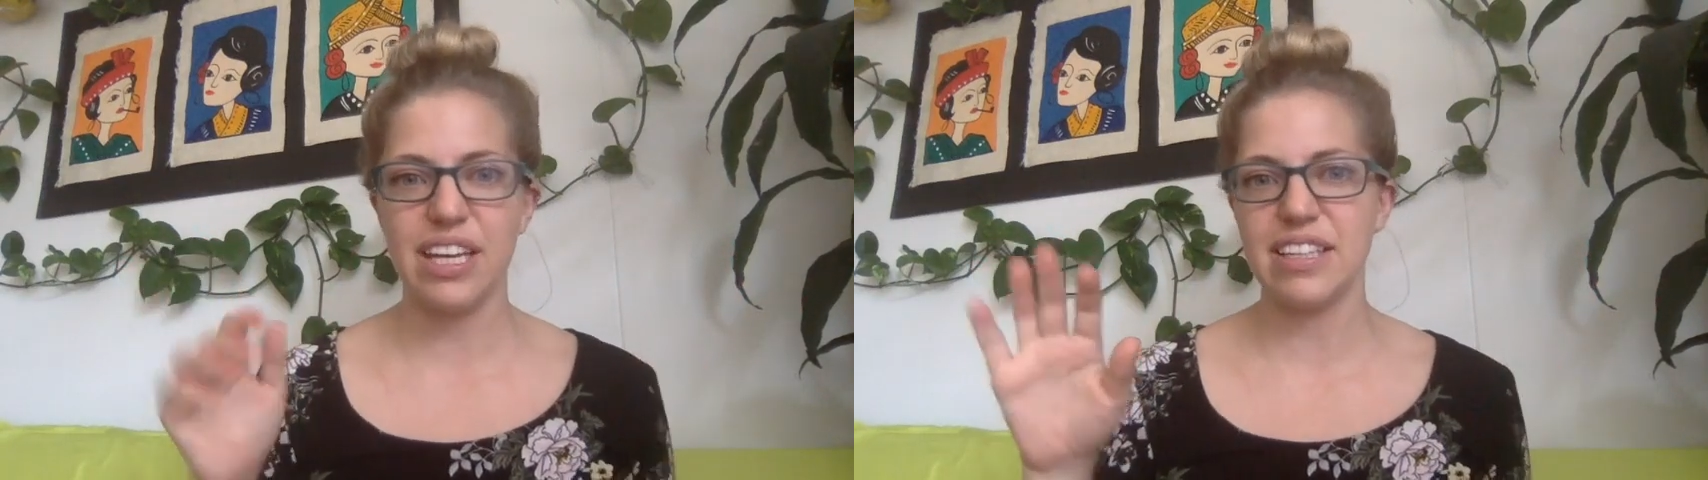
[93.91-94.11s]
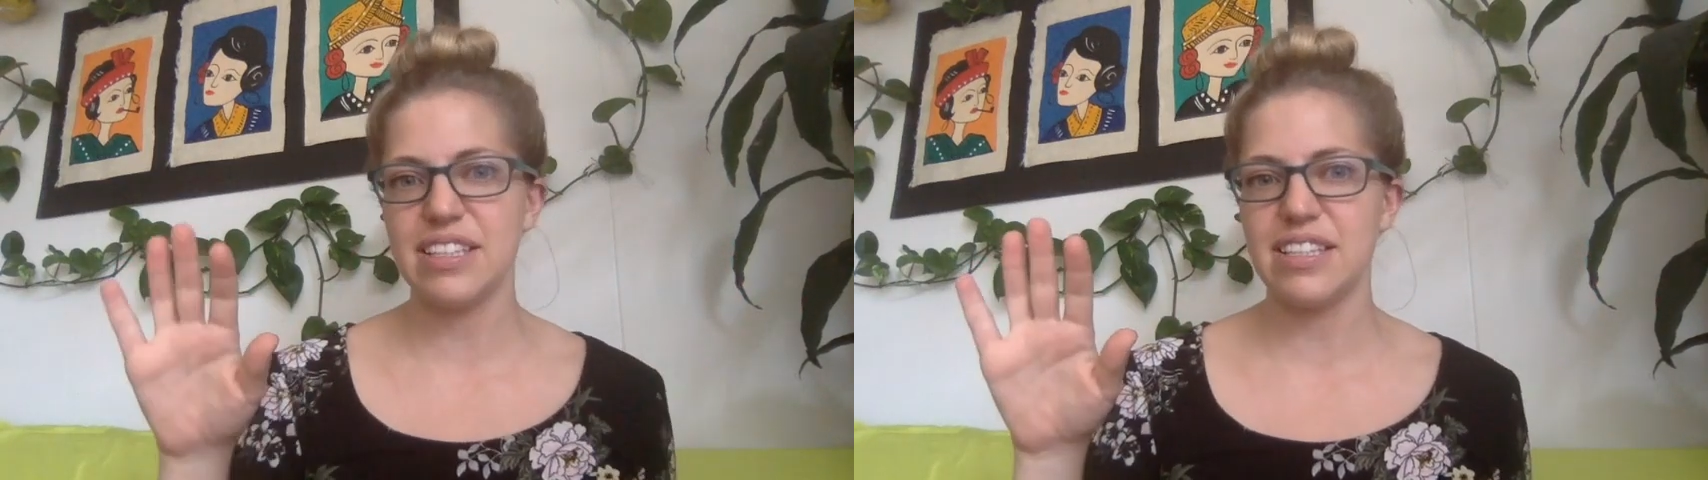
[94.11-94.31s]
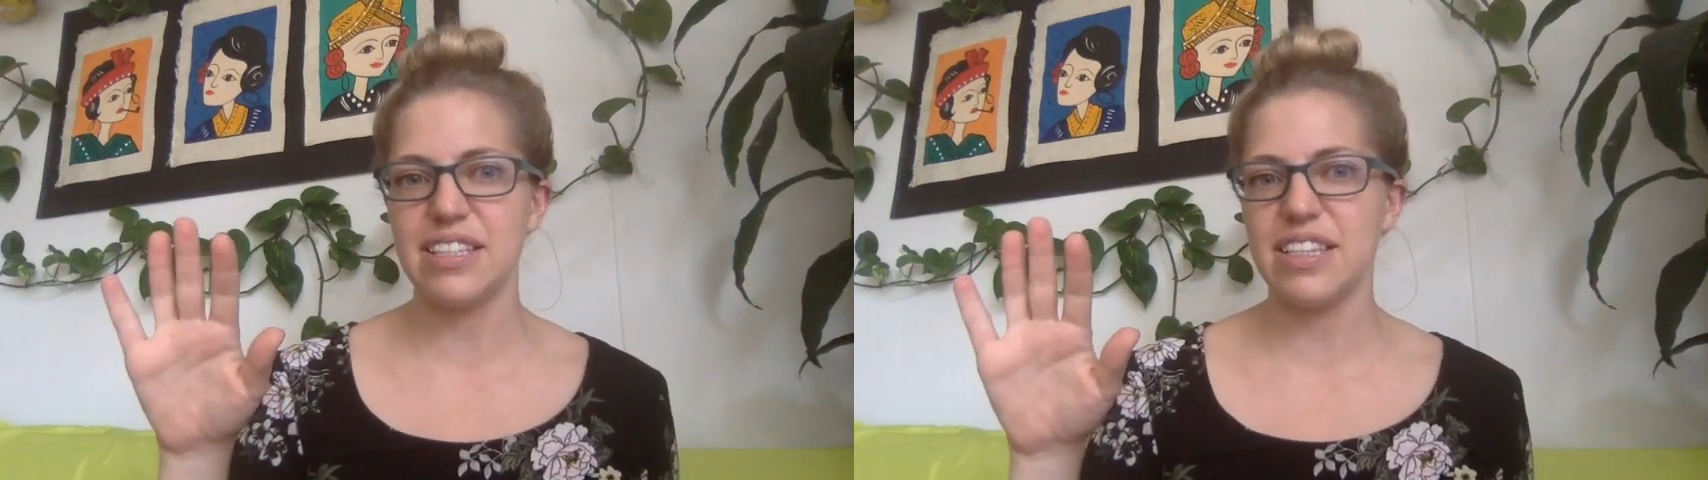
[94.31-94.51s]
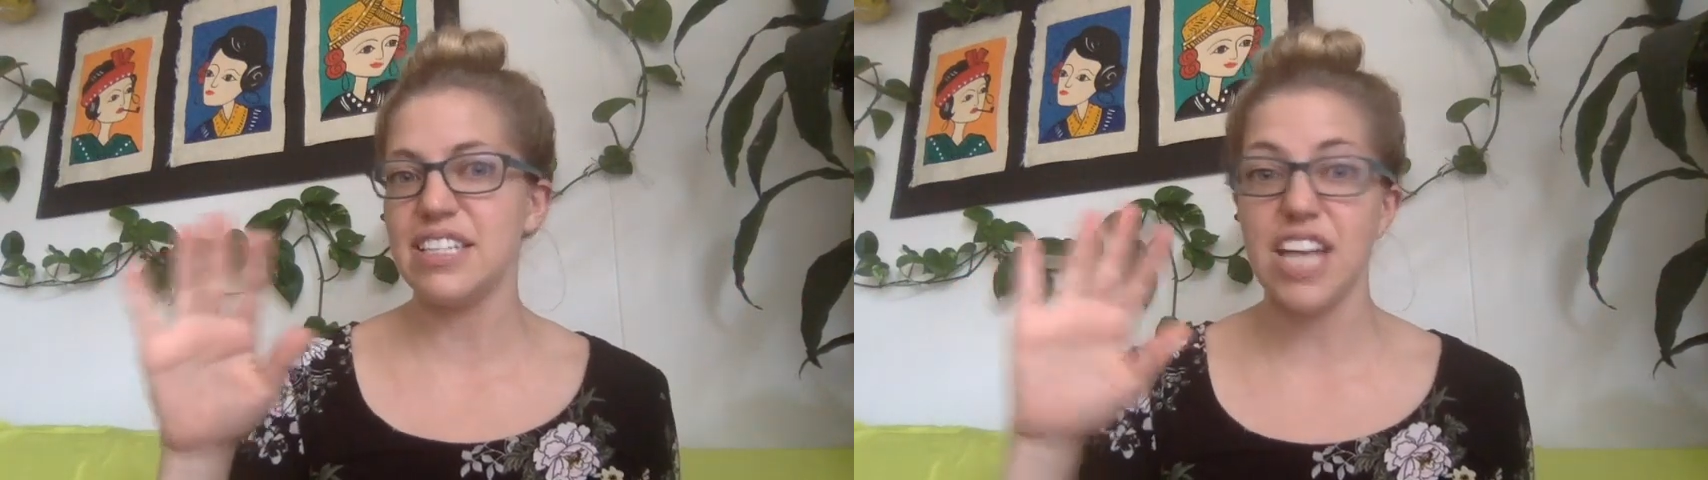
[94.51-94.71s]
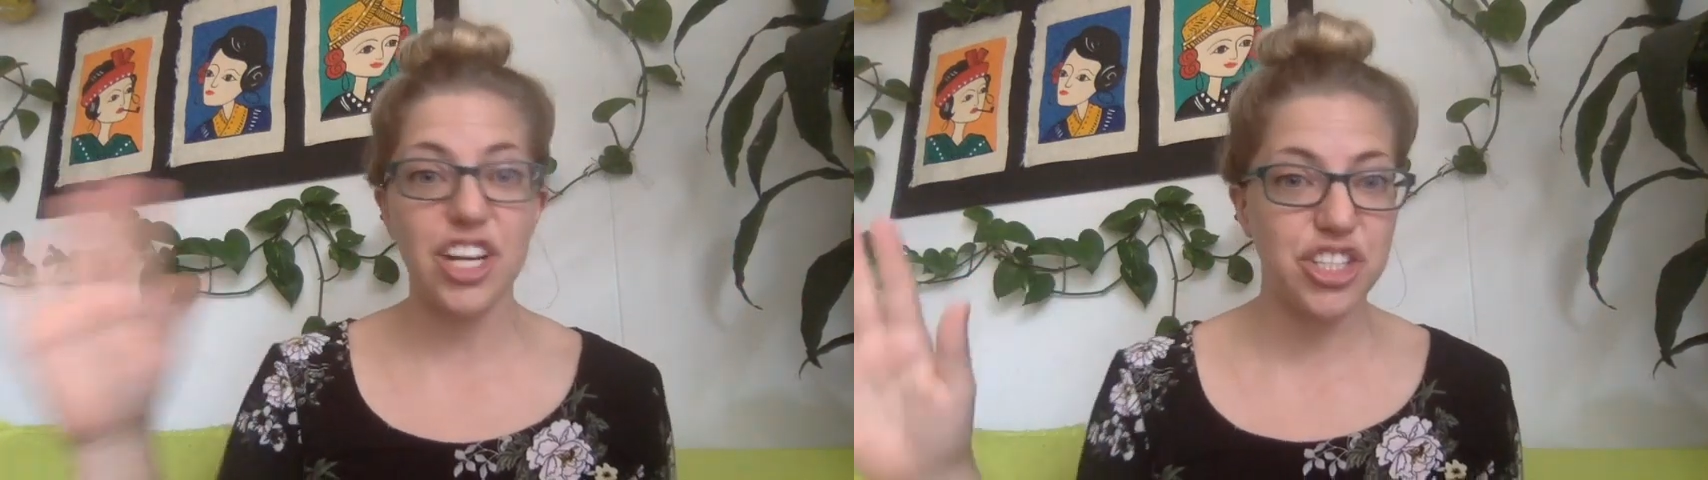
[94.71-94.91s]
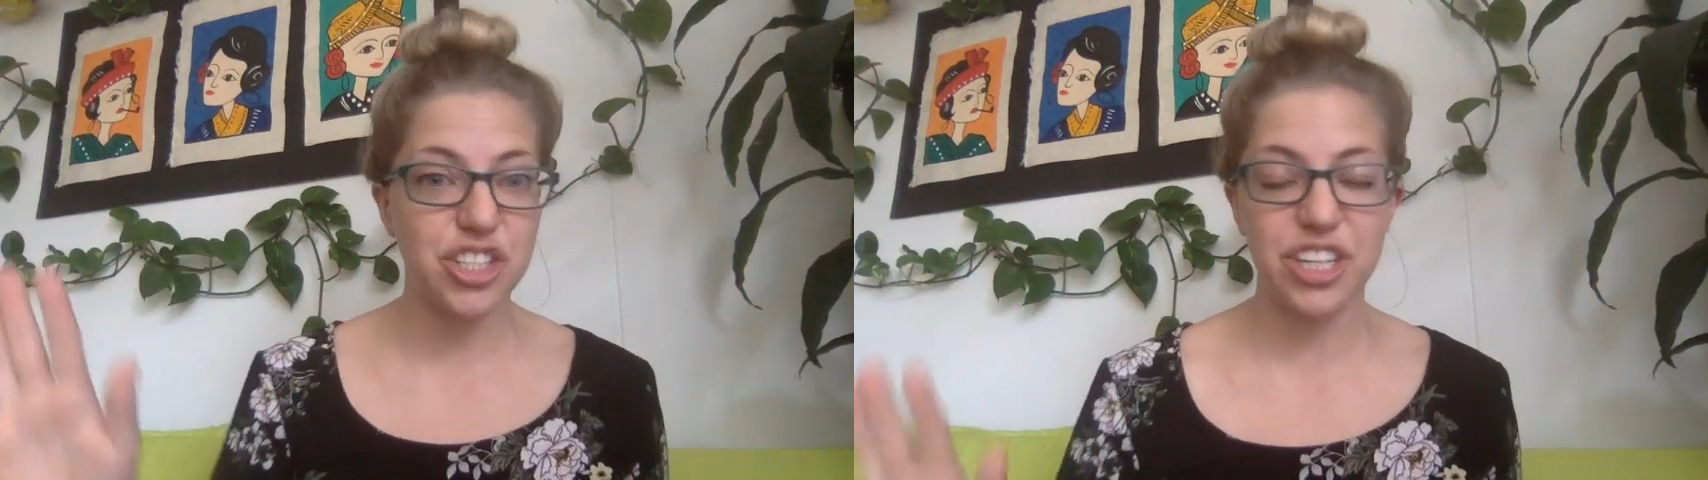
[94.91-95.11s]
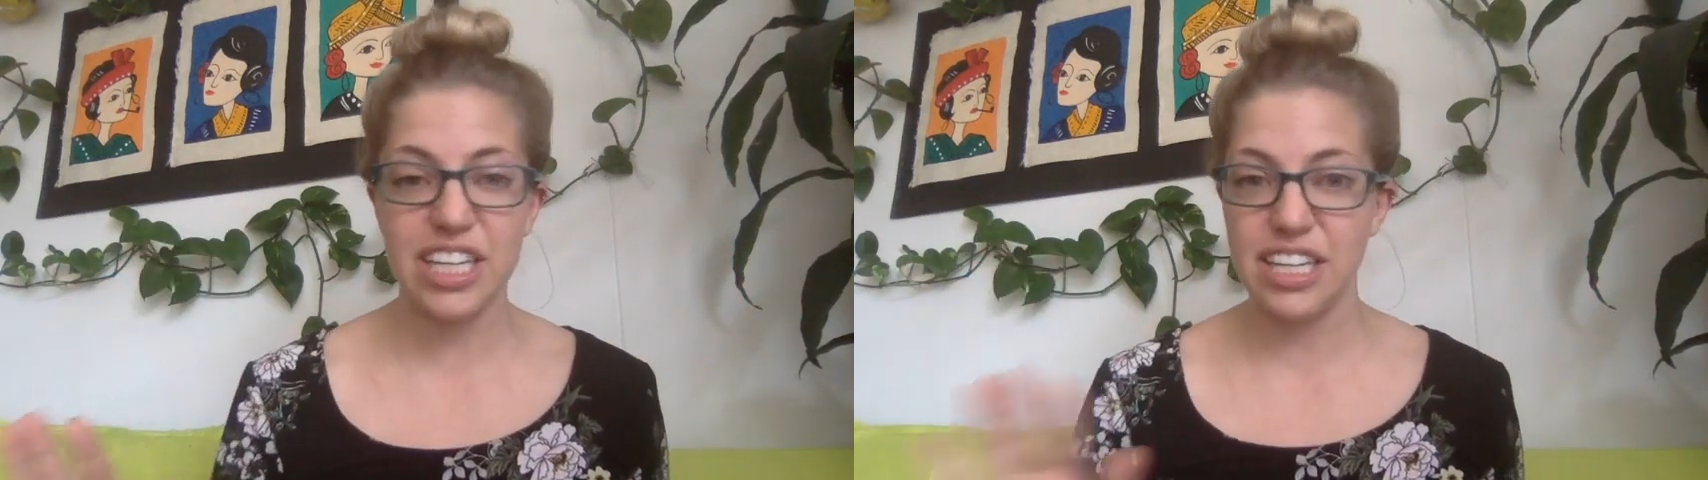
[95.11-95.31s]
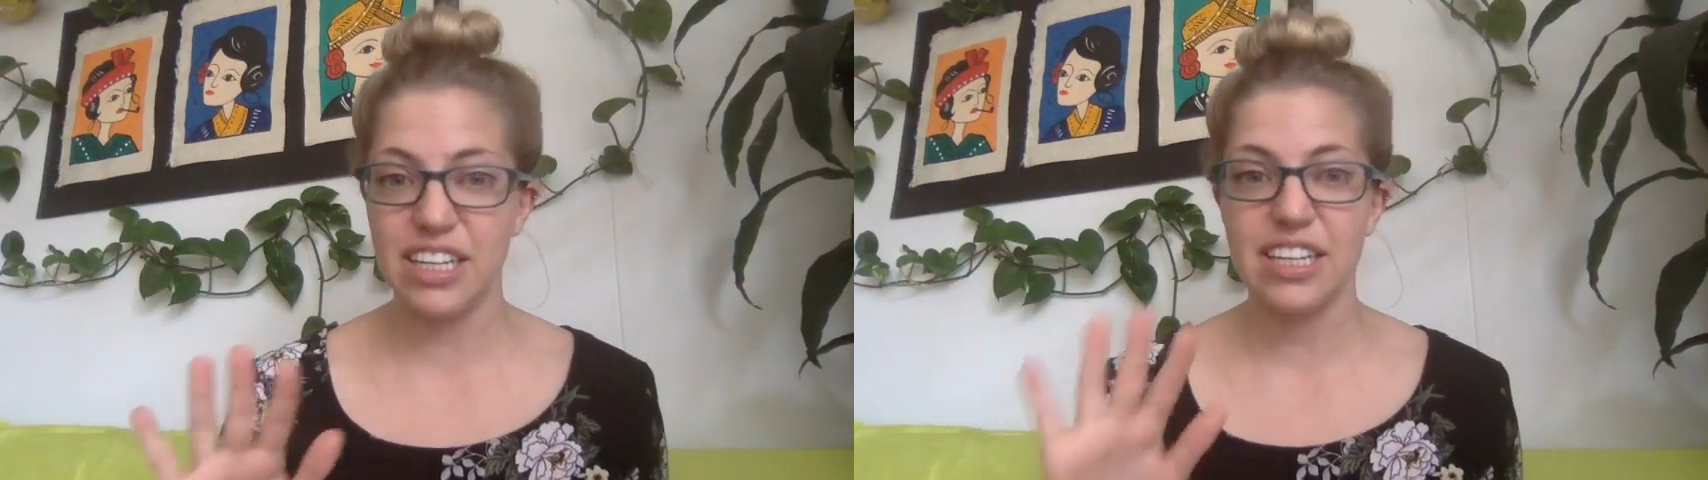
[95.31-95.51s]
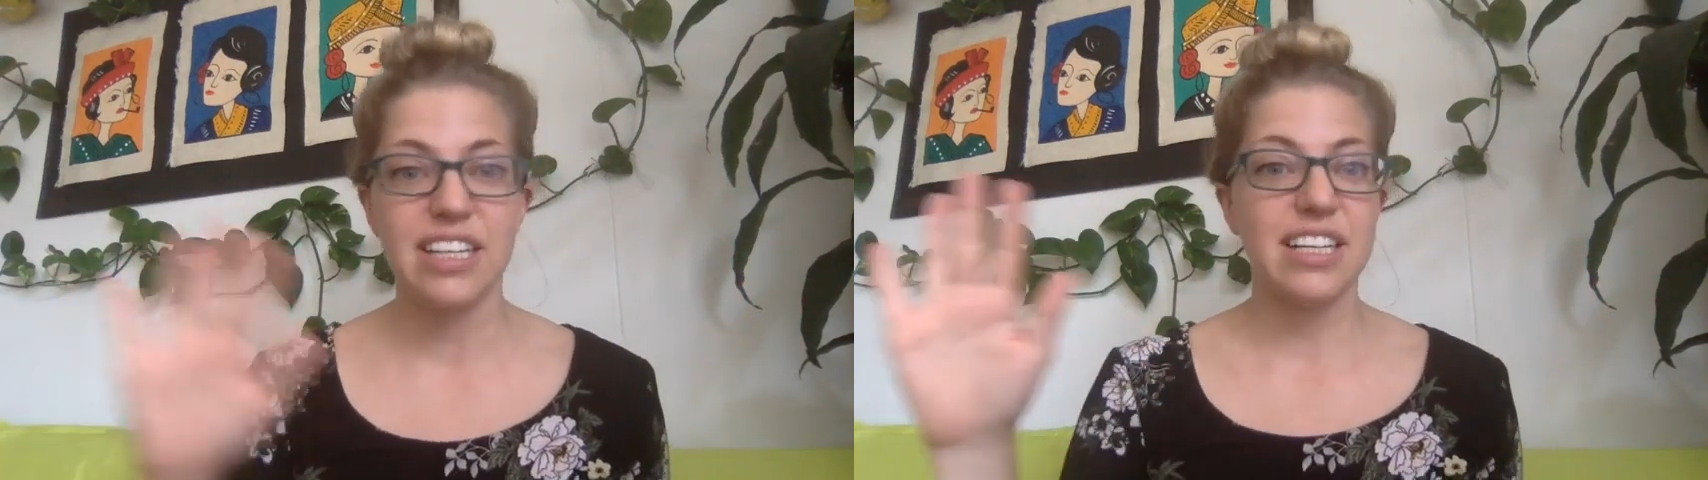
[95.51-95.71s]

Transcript: it's the touchscreen